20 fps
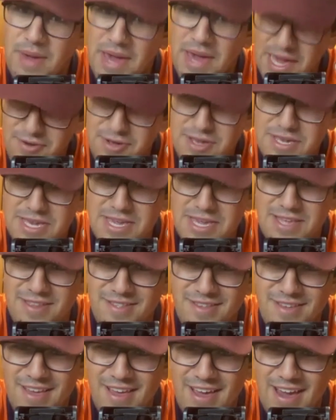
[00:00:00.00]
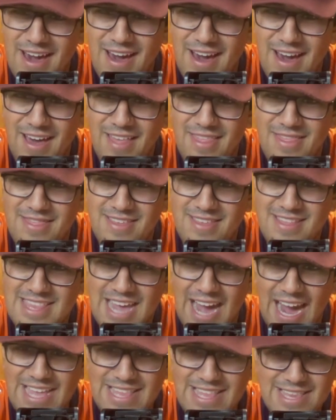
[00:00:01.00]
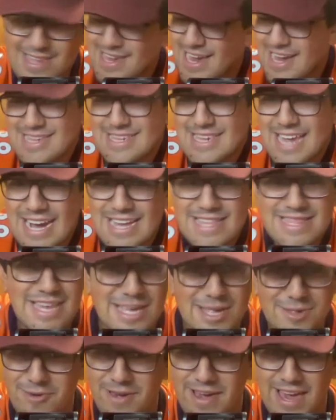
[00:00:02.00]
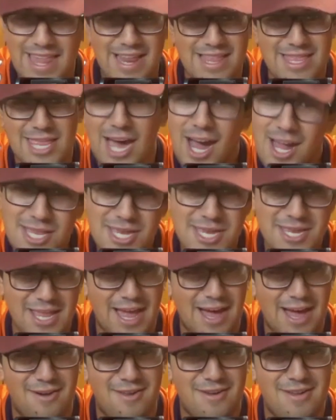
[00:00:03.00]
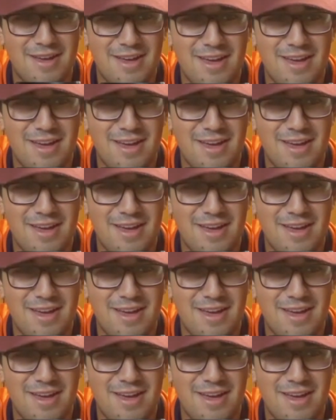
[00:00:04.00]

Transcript: Peterson. Adrian Peterson. Titans got signed this week got a touchdown